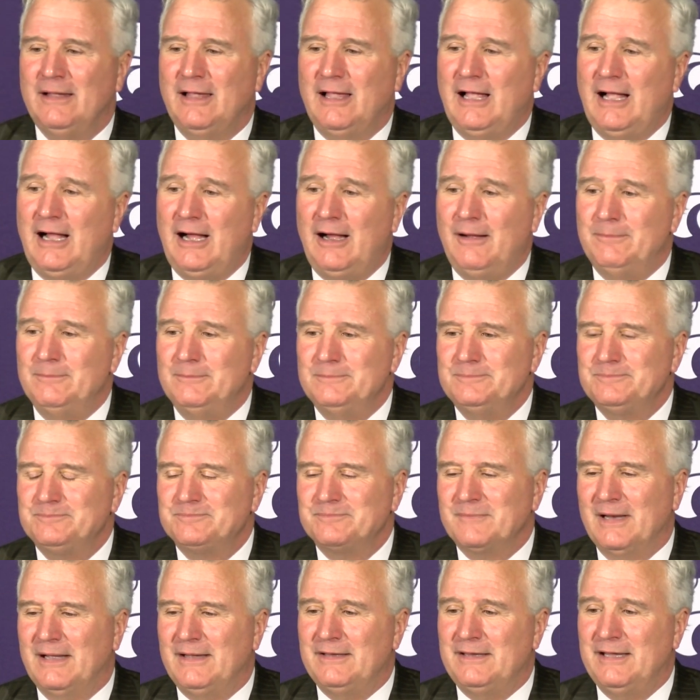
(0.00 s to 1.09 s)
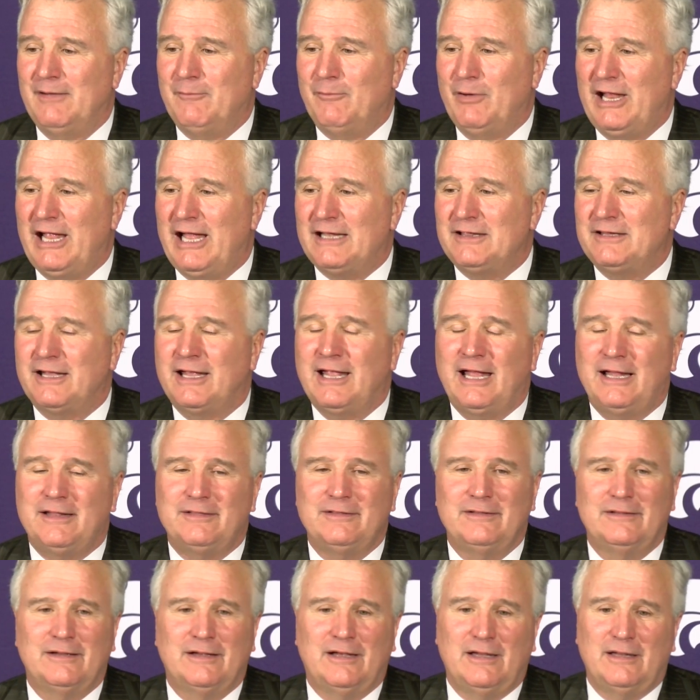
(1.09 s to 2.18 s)
um, and then we had to
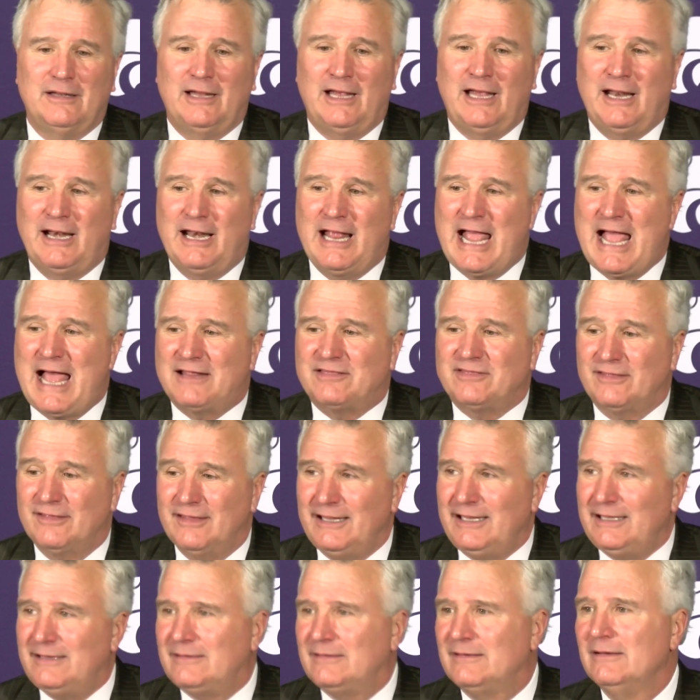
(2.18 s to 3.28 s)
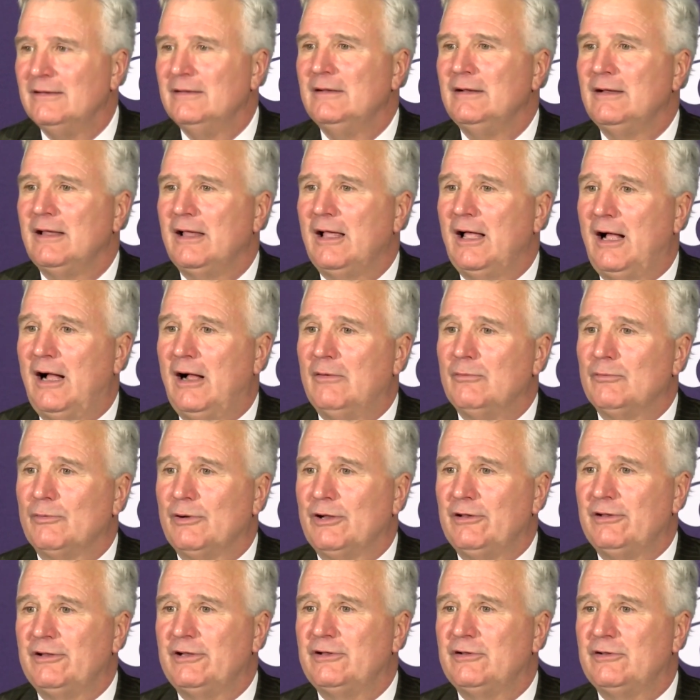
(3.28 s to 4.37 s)
get an athlete. Uh,
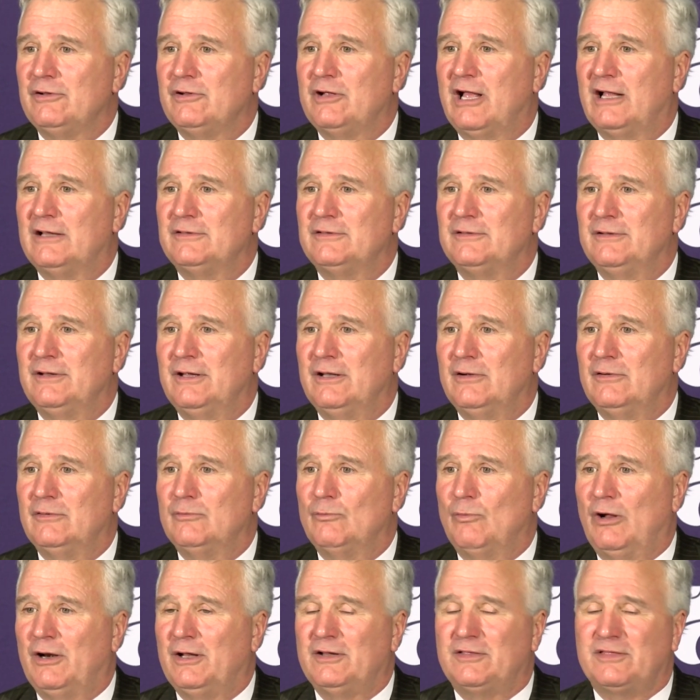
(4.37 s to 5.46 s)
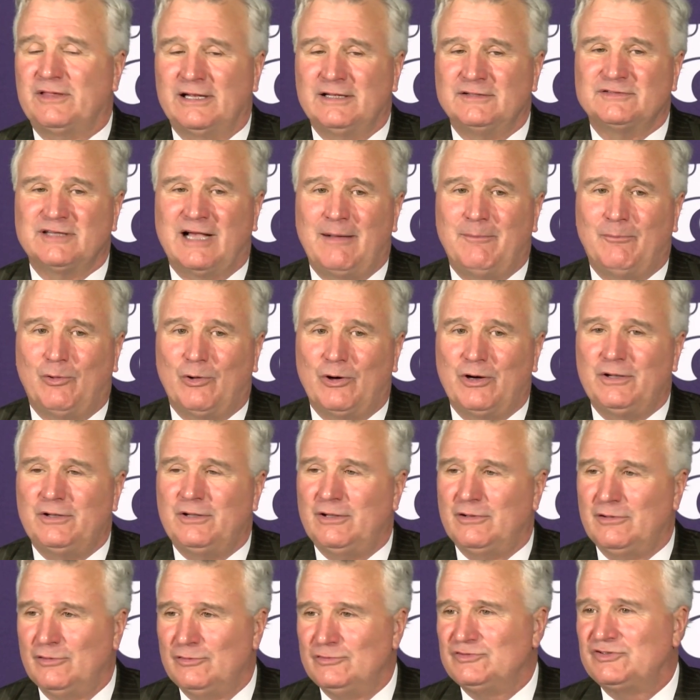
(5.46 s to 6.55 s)
really, you got you know one of the things I'm worried
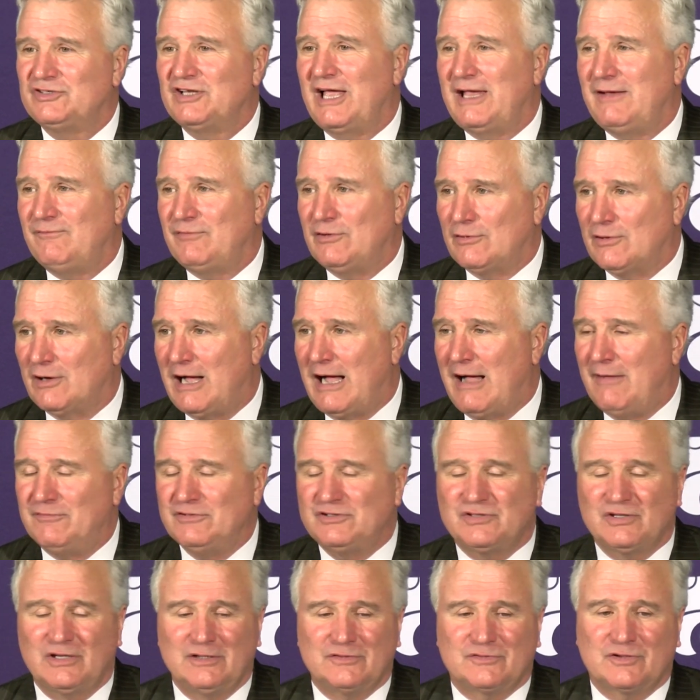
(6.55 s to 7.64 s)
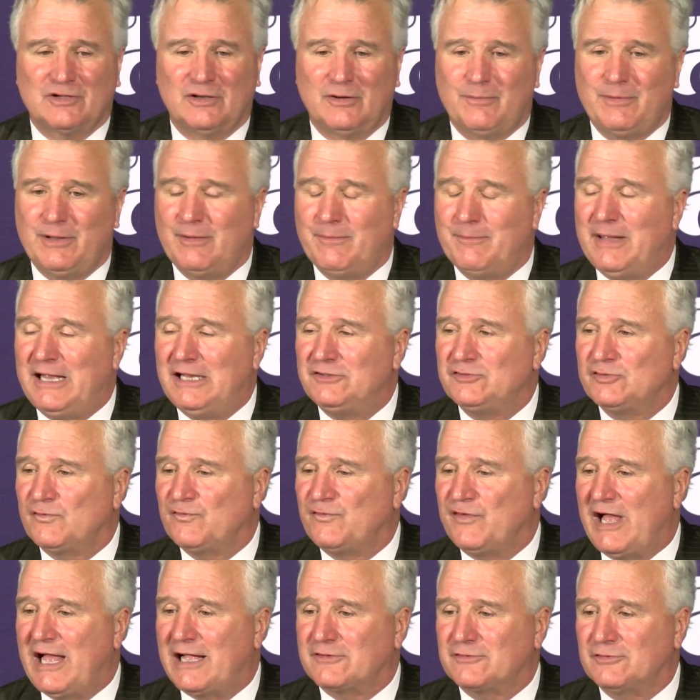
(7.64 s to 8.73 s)
you lose Xavier. Obviously, it's going to be a major
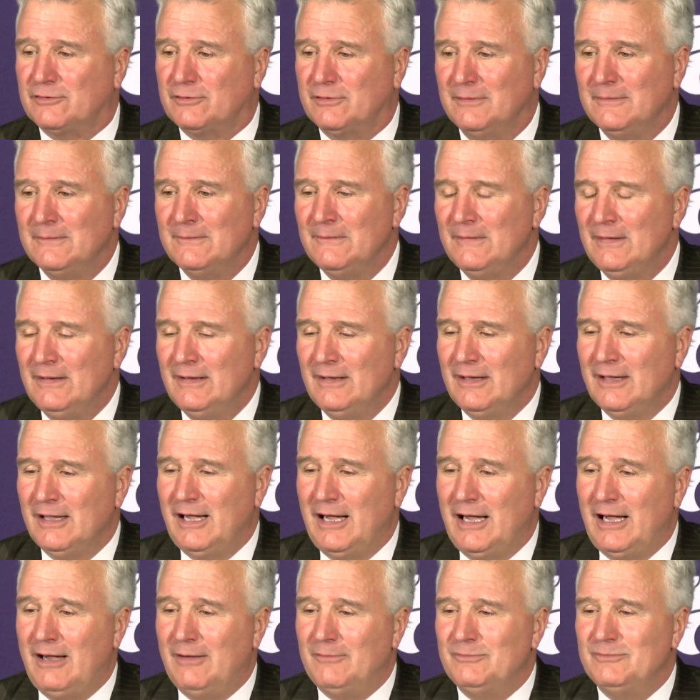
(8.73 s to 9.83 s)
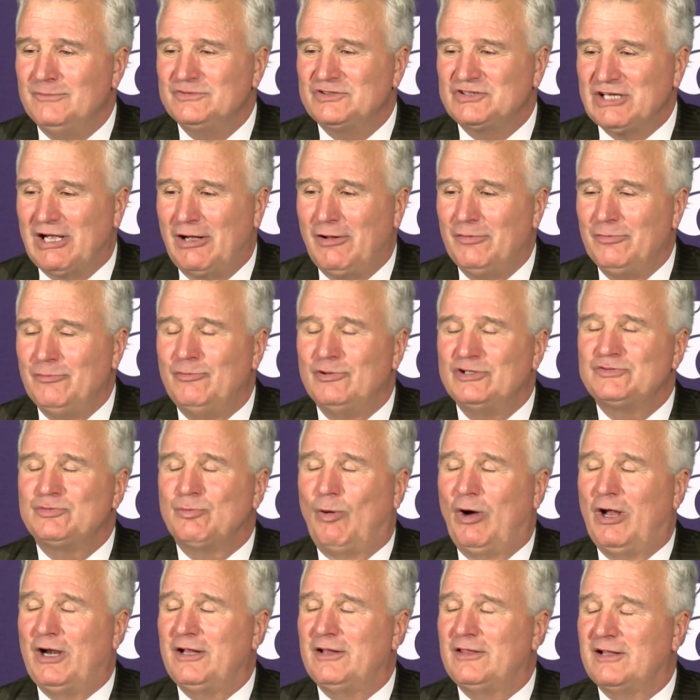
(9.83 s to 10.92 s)
factor. Uh, Selton was
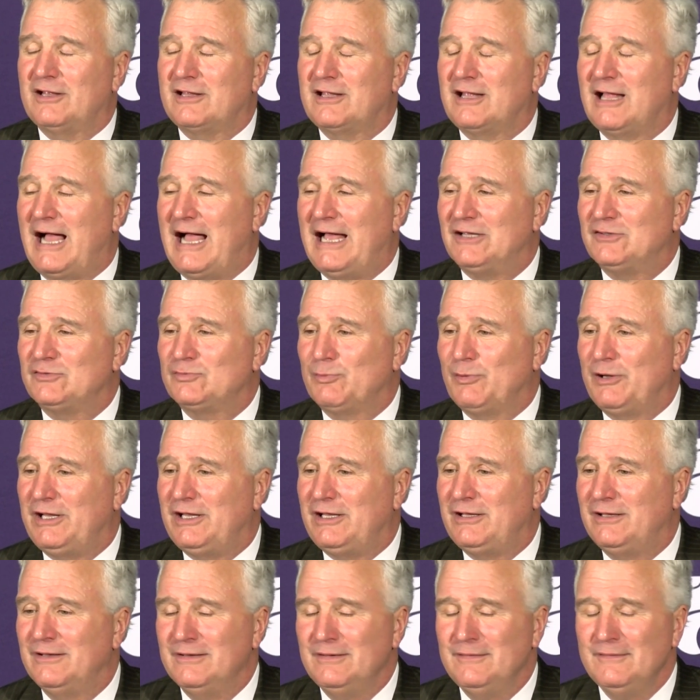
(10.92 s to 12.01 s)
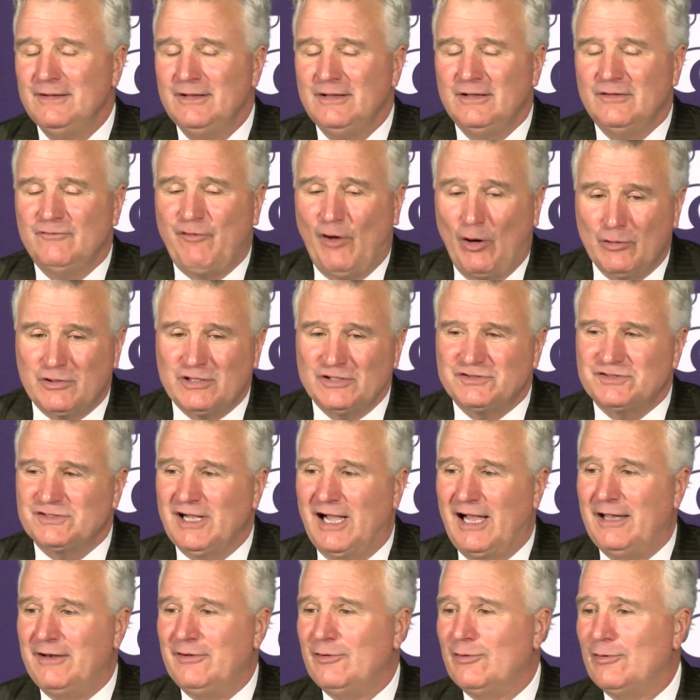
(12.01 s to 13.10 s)
one of the guys we focused
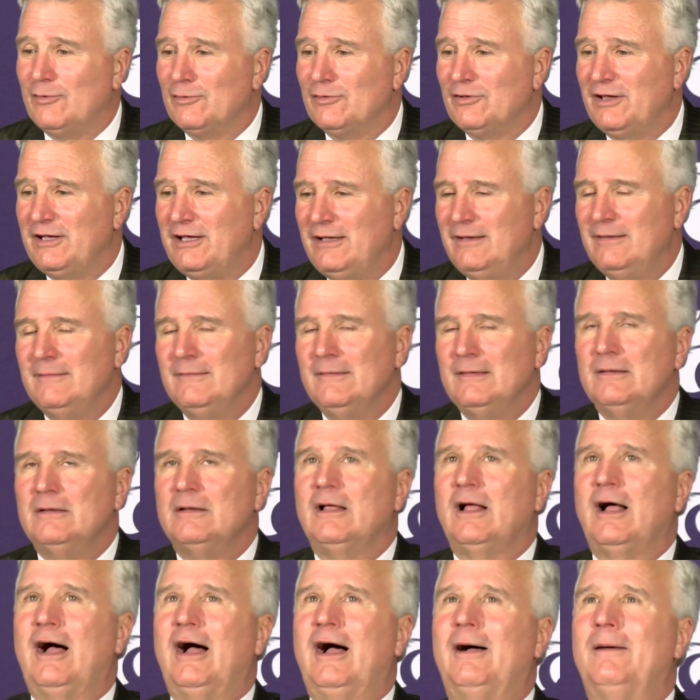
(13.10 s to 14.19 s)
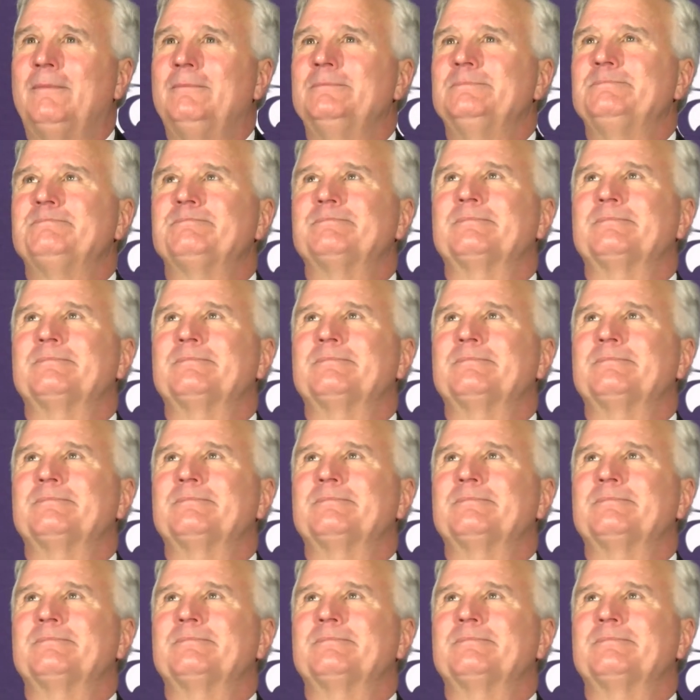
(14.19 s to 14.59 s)
on early. Um,